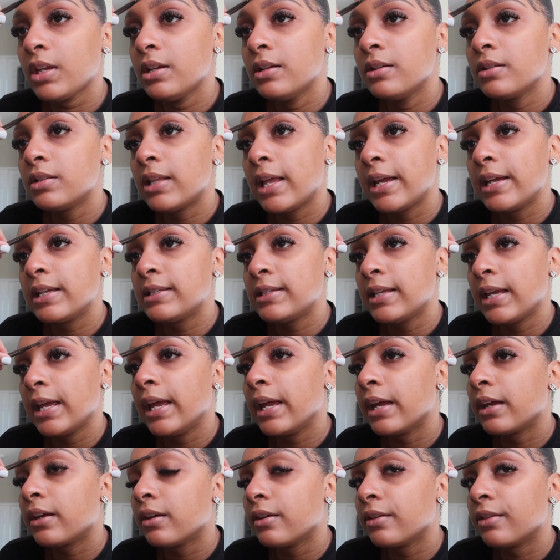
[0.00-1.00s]
like
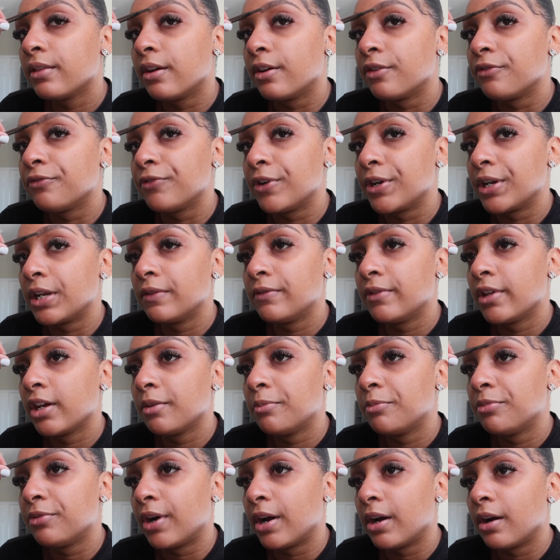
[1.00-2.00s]
take the front of their
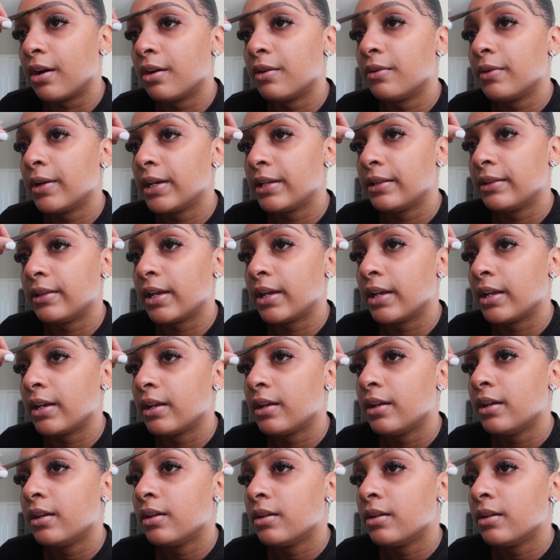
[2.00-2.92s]
brow and then